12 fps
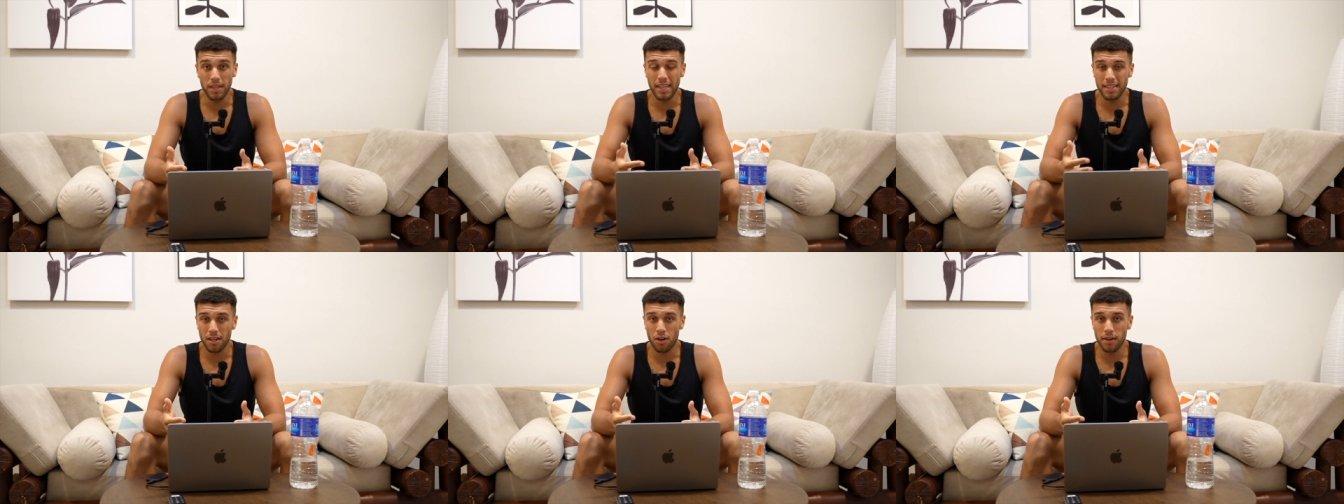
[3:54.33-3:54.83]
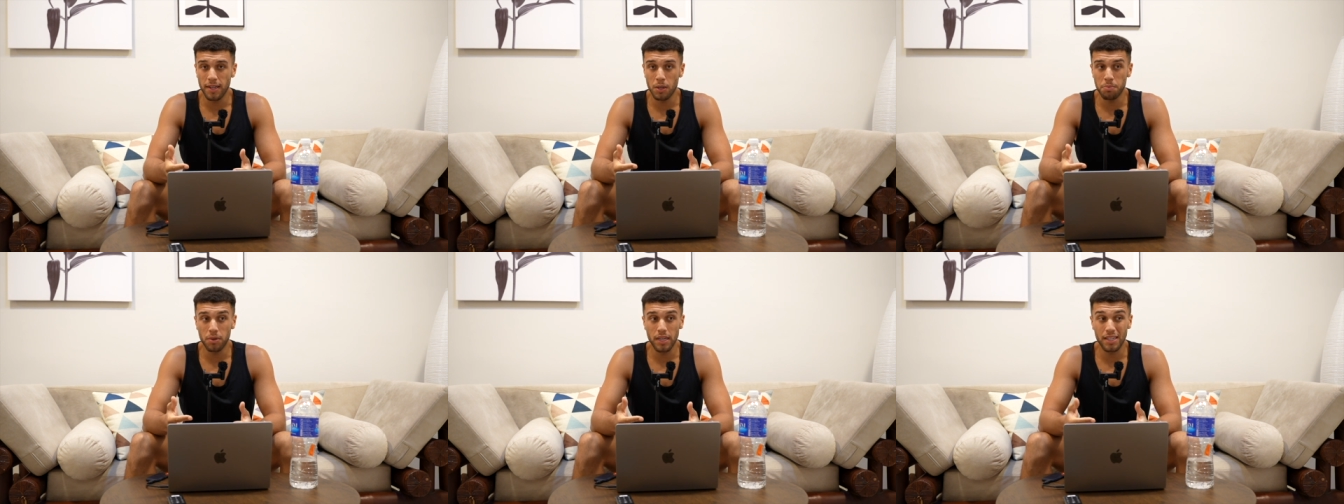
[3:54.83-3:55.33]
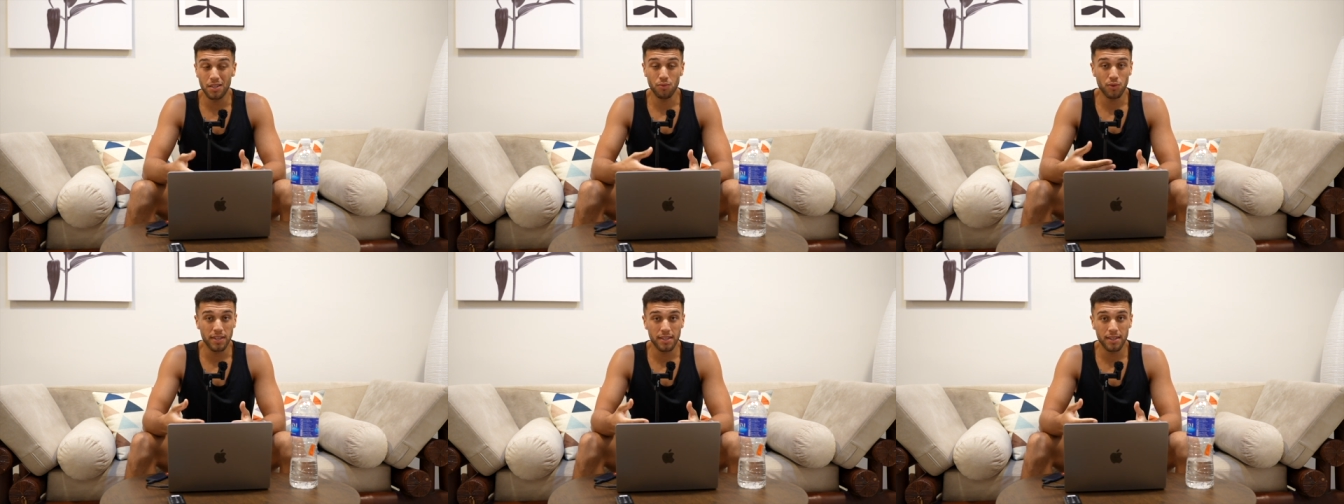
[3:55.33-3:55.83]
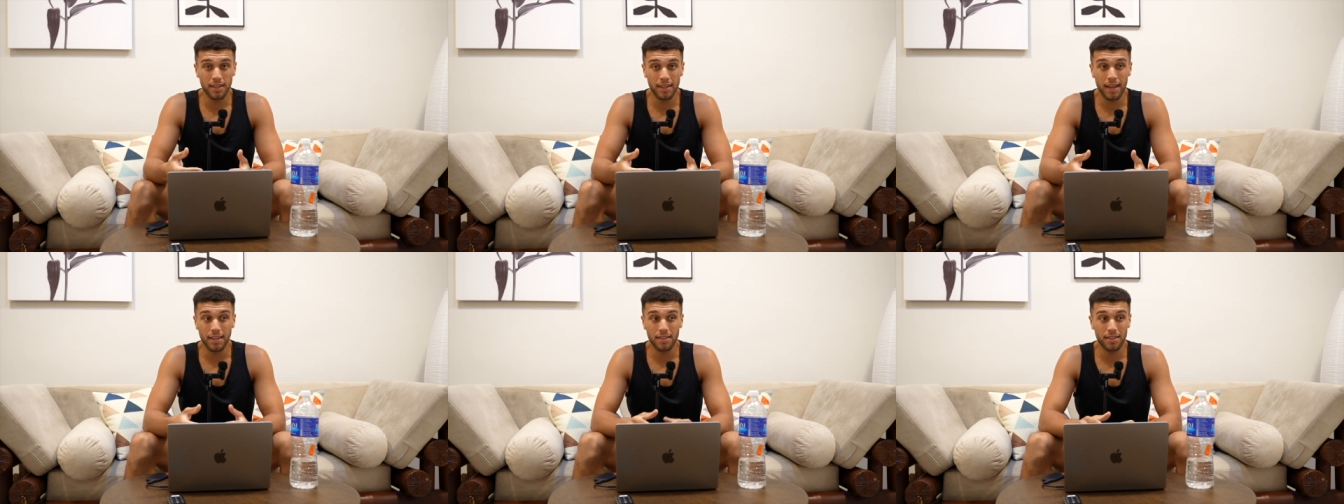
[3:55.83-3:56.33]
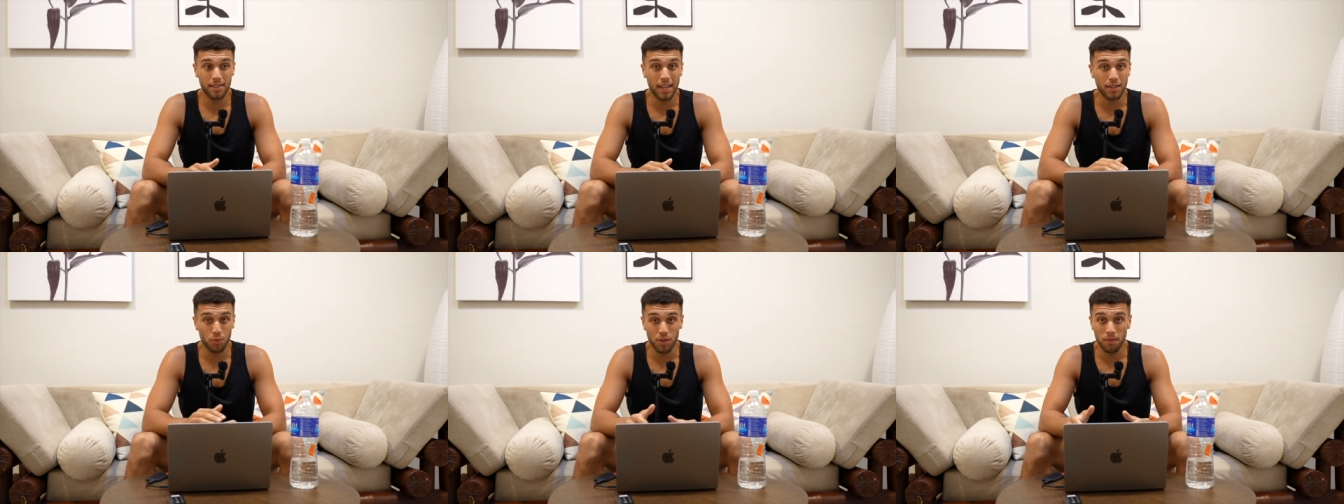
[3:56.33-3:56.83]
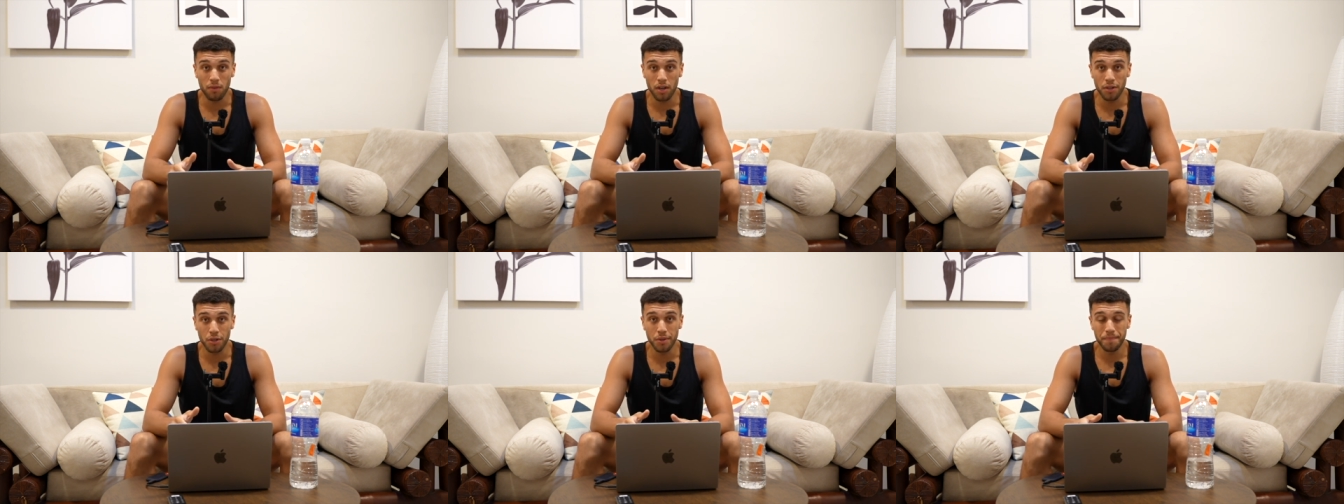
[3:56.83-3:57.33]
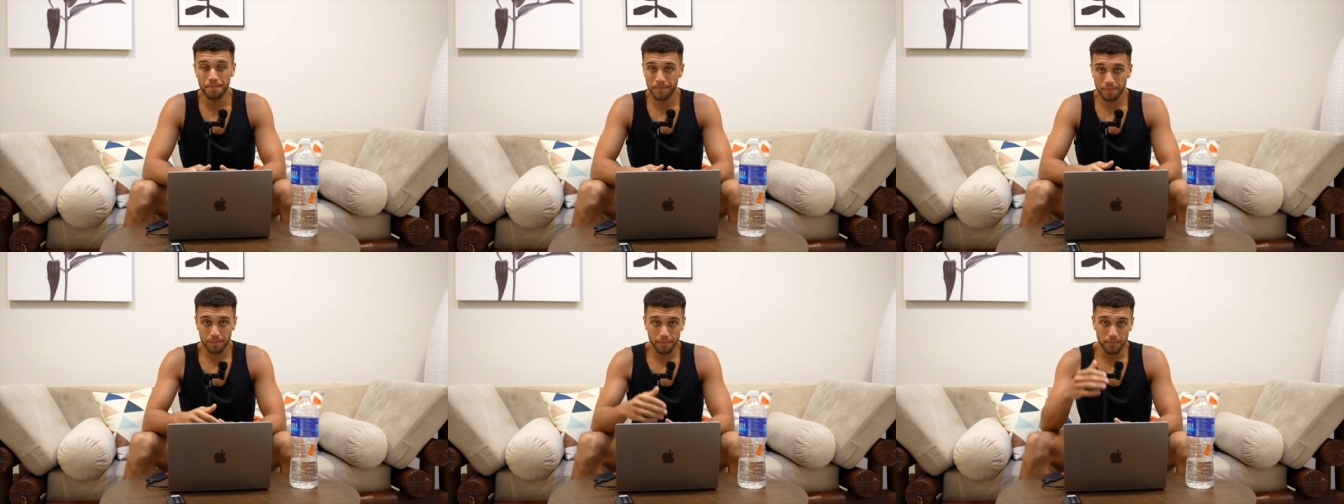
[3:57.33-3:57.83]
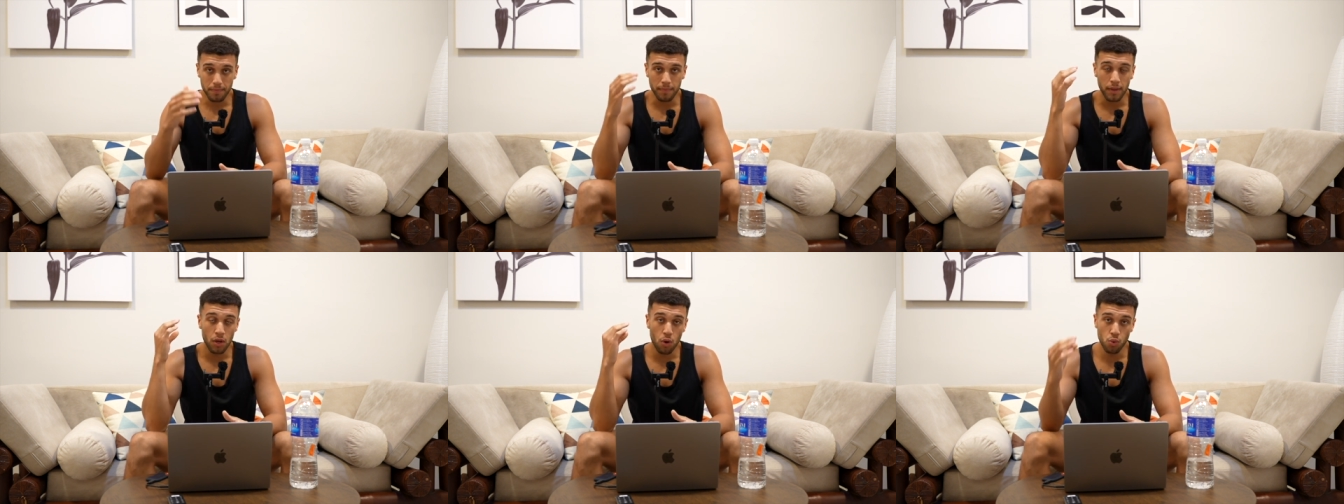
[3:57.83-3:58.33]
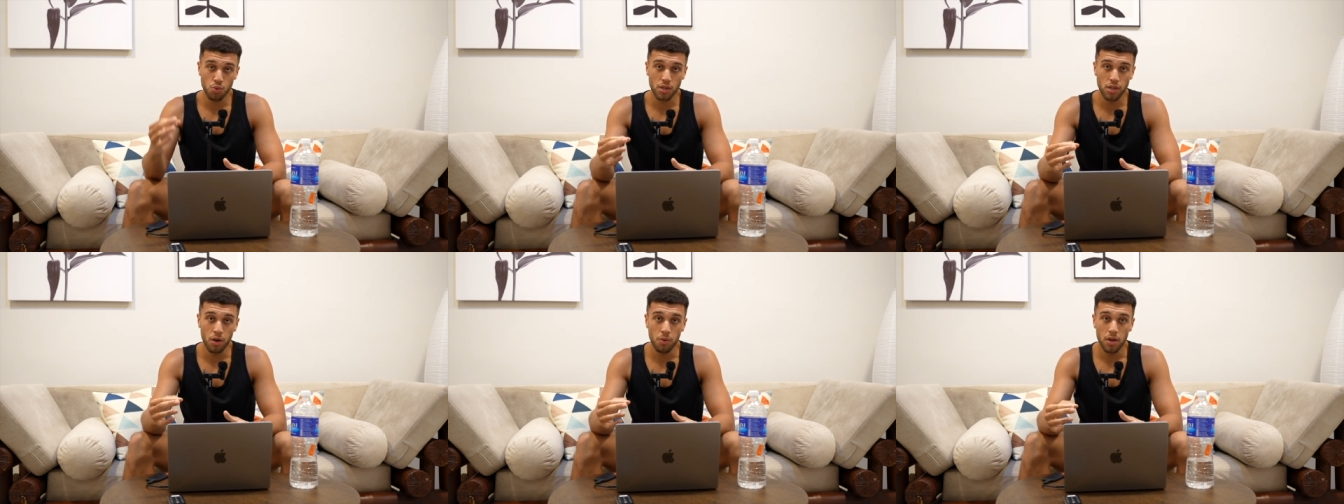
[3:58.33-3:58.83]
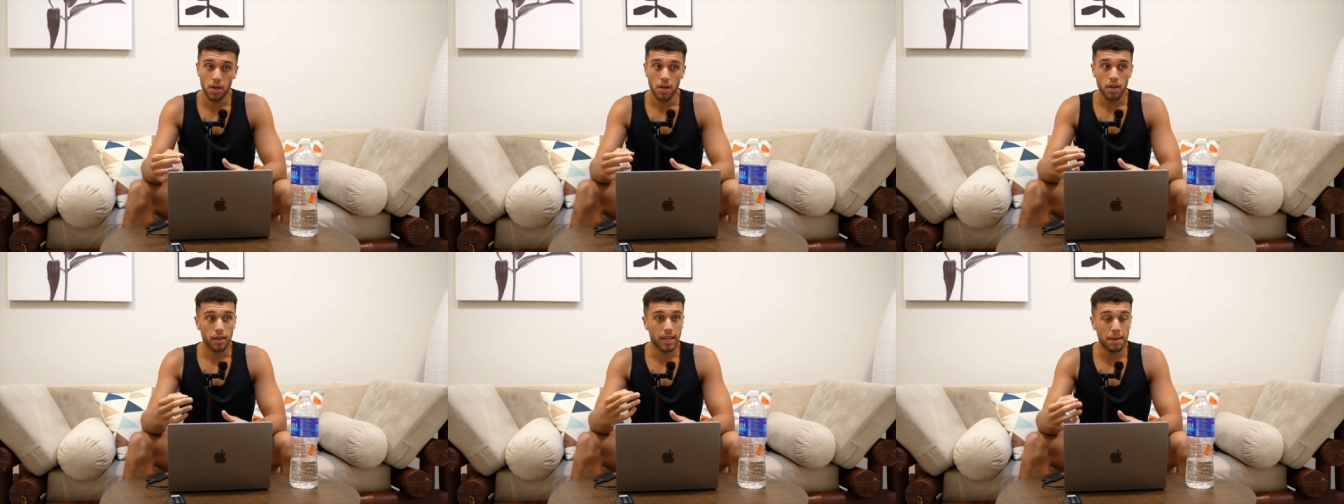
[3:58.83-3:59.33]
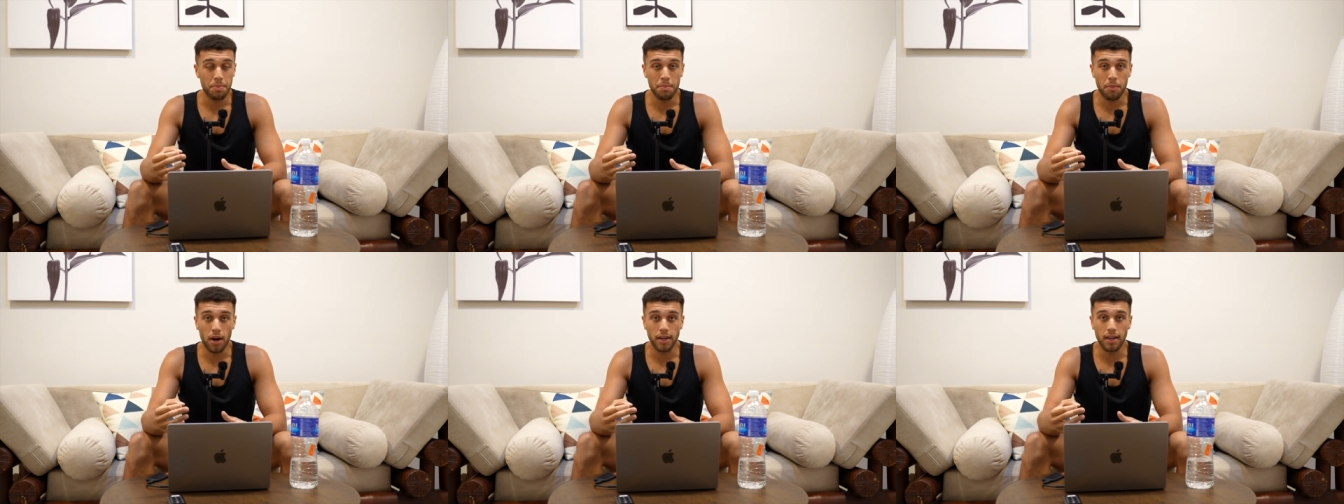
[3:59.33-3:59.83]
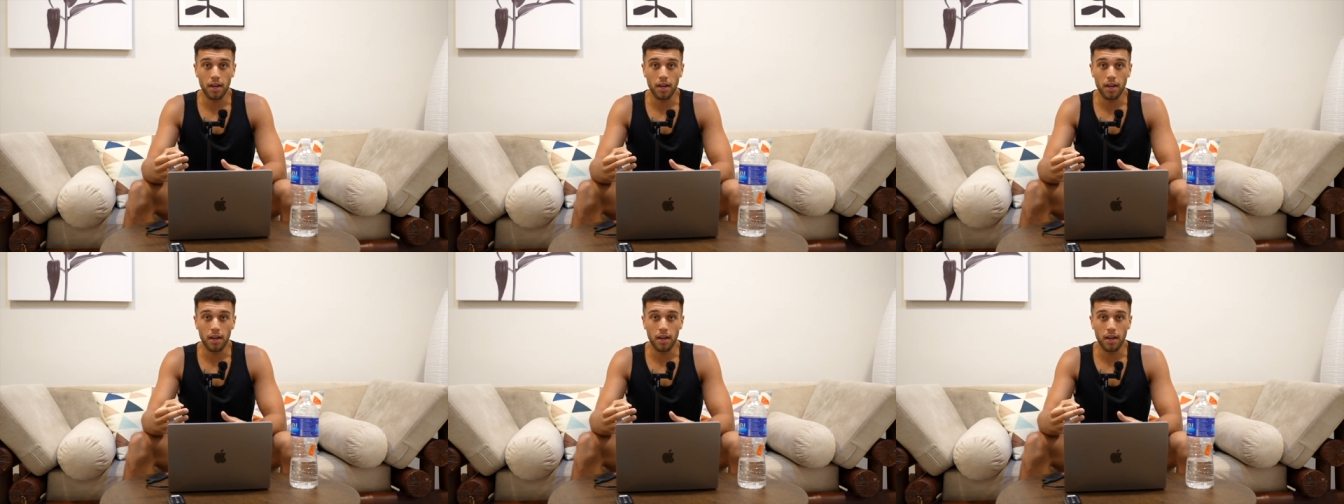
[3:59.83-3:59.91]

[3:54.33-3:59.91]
It isn't ideal, but it's a risk, and that's that's what you've got to do. Also, keep in mind